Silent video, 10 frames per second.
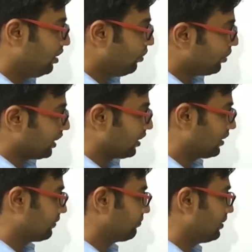Okay.
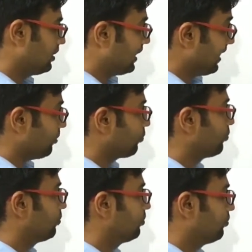Now
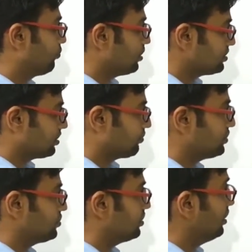what is the
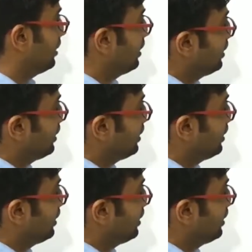question?